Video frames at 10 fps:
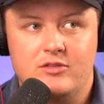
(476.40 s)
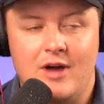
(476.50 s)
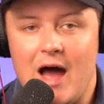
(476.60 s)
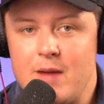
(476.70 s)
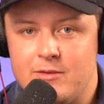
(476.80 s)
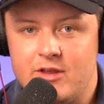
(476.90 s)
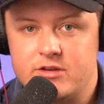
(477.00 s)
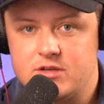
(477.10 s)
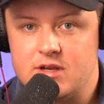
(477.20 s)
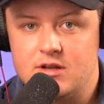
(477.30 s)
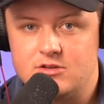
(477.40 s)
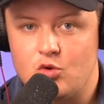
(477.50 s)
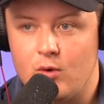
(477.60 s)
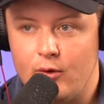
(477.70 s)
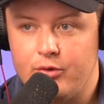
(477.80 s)
time in the seat is a
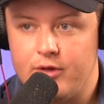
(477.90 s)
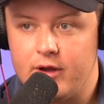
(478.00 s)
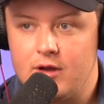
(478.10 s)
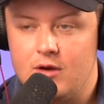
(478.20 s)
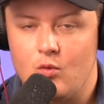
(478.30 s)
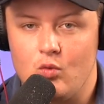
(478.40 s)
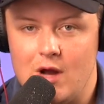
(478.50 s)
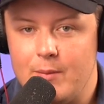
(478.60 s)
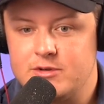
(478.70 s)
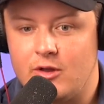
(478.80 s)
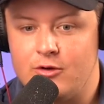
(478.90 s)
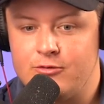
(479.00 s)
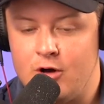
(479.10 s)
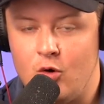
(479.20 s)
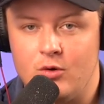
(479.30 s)
real thing. Reps on the
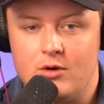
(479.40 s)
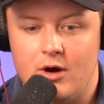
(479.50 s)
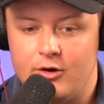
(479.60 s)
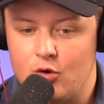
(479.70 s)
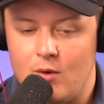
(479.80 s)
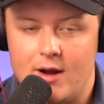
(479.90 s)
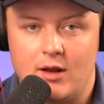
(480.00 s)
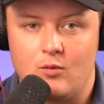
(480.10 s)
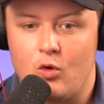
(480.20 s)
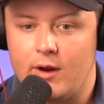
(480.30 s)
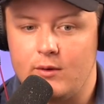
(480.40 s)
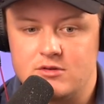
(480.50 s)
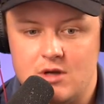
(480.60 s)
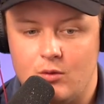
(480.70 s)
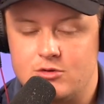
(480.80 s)
phone, underwriting, working with
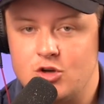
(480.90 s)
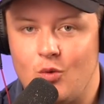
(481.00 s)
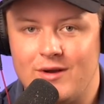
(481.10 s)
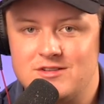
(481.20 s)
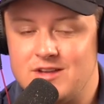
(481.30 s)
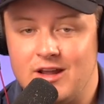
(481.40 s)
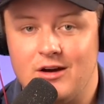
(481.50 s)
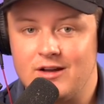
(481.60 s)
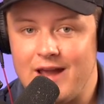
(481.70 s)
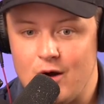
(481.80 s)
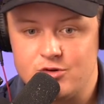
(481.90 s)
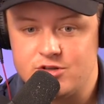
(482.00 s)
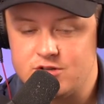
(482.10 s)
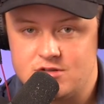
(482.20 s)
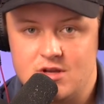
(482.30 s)
sellers, sitting
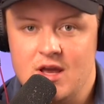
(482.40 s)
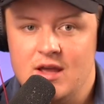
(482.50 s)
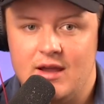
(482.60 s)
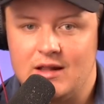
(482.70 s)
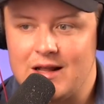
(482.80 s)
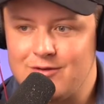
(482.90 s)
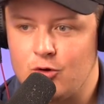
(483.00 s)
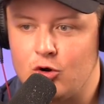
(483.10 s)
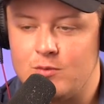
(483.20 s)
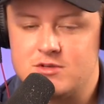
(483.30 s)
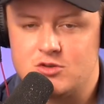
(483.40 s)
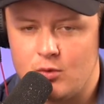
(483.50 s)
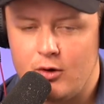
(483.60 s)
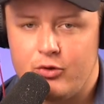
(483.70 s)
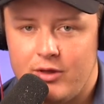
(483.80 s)
couches in living rooms is a
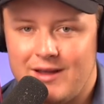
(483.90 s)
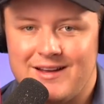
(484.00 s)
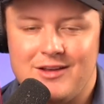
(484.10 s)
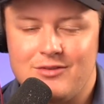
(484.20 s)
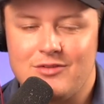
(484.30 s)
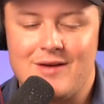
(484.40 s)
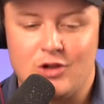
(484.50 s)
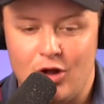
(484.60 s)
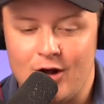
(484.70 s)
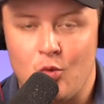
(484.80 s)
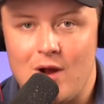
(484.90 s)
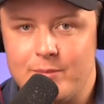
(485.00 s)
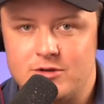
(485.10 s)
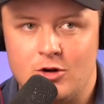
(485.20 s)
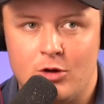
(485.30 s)
real thing. Like you have to have a lot of
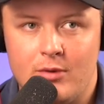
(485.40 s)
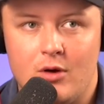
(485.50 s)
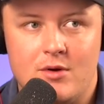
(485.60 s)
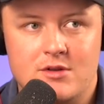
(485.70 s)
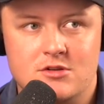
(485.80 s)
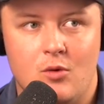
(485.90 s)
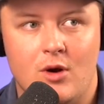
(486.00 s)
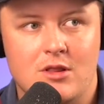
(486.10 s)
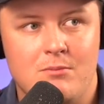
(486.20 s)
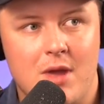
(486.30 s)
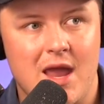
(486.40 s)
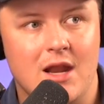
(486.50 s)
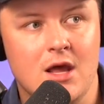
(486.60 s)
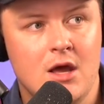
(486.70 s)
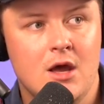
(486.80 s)
reps under your belt. And so one of the
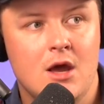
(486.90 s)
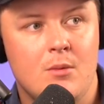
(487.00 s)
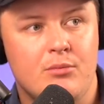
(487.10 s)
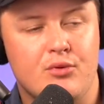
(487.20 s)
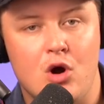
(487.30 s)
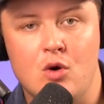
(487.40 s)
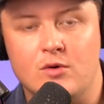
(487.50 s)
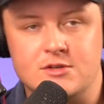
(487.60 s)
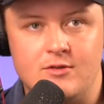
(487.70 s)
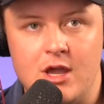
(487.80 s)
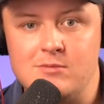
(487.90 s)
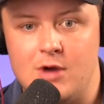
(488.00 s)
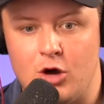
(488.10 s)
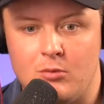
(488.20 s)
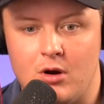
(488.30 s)
main pros of
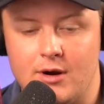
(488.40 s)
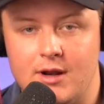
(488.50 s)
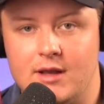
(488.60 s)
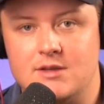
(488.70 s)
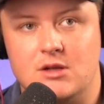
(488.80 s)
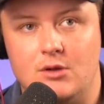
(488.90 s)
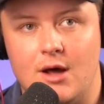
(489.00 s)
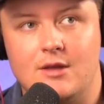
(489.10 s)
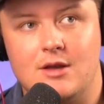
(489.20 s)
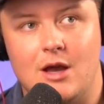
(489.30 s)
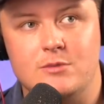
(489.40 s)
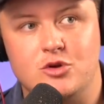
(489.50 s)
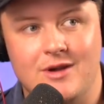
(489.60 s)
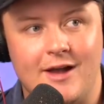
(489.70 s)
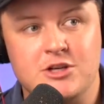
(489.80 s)
inbound marketing is a lot of times you're
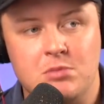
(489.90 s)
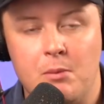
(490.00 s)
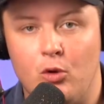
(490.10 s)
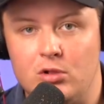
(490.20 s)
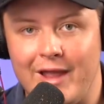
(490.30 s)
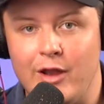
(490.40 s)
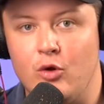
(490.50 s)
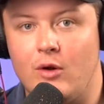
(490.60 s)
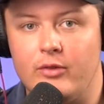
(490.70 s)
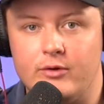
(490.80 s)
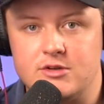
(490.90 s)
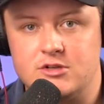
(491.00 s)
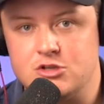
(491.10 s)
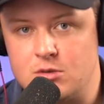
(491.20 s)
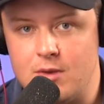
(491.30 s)
catching people later in their
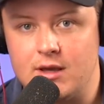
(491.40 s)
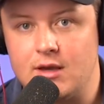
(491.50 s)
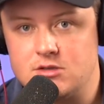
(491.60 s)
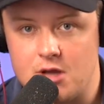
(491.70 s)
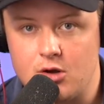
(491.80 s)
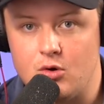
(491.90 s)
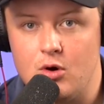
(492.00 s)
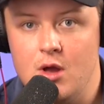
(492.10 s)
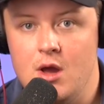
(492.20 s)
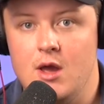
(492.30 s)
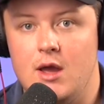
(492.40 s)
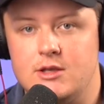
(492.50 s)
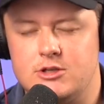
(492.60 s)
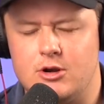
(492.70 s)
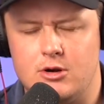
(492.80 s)
decision-making cycle. And
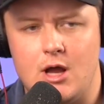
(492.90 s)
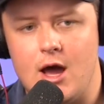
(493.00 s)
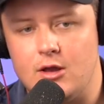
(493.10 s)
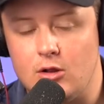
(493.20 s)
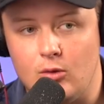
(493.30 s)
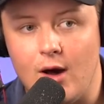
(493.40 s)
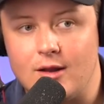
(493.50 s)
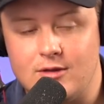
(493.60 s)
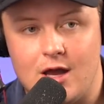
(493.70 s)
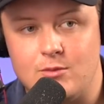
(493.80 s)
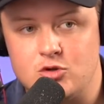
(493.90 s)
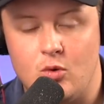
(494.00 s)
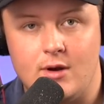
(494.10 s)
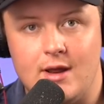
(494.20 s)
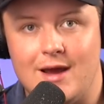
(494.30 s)
so you're not a lot of times
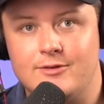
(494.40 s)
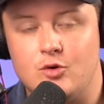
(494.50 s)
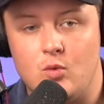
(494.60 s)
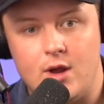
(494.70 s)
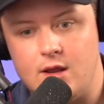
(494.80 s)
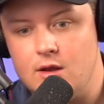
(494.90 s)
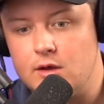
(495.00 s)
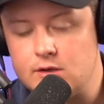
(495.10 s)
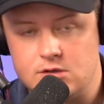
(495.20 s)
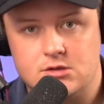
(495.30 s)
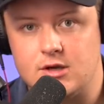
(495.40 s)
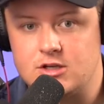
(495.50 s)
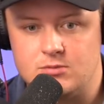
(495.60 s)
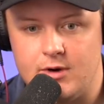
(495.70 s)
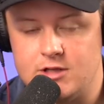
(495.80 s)
going to have to wait 6
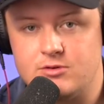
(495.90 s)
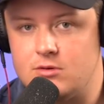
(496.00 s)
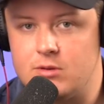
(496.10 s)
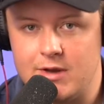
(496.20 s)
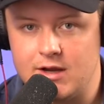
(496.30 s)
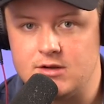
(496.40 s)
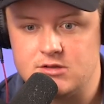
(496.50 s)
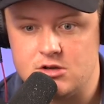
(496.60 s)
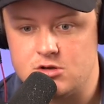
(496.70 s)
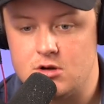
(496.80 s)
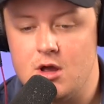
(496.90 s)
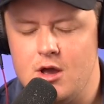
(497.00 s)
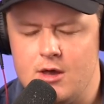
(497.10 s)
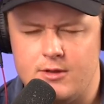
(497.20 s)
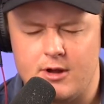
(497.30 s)
months for them to make a decision.
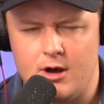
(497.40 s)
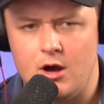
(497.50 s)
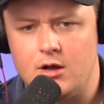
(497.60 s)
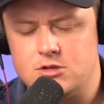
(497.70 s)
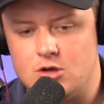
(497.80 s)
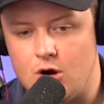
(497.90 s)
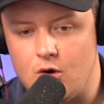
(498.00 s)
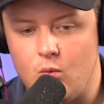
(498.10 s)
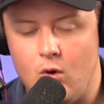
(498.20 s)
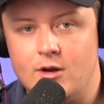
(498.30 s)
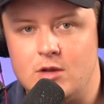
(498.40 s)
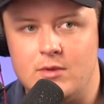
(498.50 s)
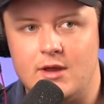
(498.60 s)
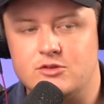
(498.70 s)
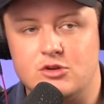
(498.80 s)
The cons are, one to
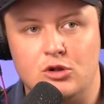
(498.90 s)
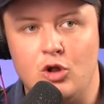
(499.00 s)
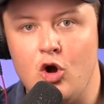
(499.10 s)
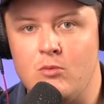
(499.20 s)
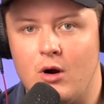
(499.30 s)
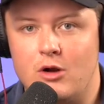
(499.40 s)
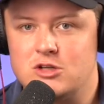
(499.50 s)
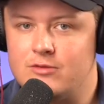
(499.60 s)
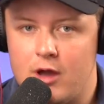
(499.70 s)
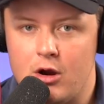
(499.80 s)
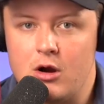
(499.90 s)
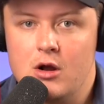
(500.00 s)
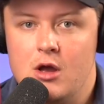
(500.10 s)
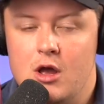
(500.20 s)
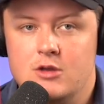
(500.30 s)
me, is there's a low margin of error.
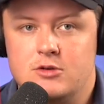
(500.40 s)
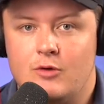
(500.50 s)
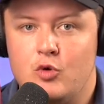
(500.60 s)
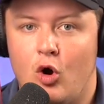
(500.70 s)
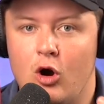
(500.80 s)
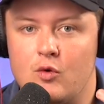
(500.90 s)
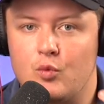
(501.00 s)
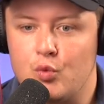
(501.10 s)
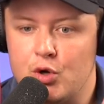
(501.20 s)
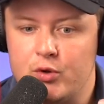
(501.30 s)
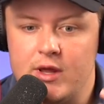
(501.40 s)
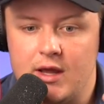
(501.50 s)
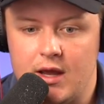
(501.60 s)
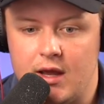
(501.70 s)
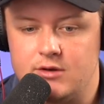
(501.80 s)
So if you aren't really
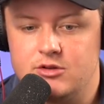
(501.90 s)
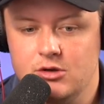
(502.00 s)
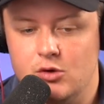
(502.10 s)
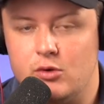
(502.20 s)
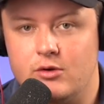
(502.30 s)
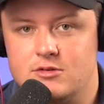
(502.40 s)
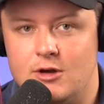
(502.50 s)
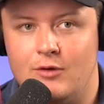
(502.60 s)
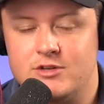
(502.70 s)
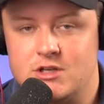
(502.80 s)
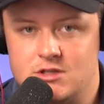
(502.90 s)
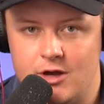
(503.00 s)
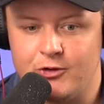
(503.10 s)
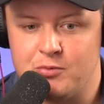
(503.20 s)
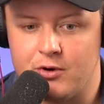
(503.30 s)
in tune with yourself as a
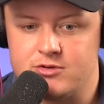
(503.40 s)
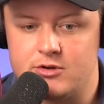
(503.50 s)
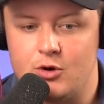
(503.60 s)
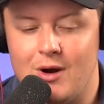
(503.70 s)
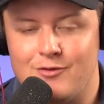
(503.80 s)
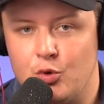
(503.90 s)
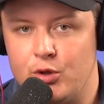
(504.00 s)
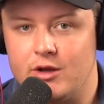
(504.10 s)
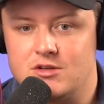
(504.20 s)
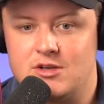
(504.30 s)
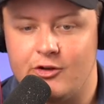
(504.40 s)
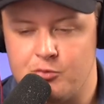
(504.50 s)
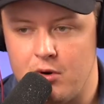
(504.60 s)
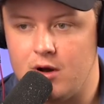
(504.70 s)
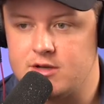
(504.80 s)
salesperson, you don't have a really good sales
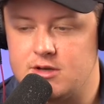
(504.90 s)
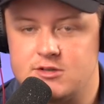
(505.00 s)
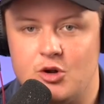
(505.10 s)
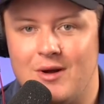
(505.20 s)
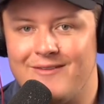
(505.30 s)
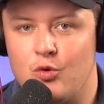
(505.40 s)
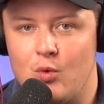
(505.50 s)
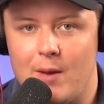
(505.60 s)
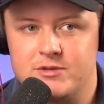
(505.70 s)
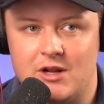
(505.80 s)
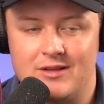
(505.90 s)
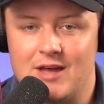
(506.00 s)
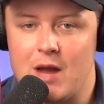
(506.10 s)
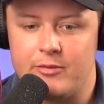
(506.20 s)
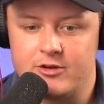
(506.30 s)
process, you don't have the reps and the
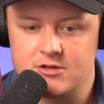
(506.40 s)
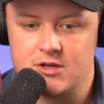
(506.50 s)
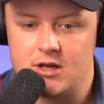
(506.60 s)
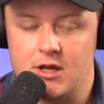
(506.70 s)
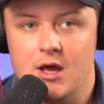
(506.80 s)
time in the seat,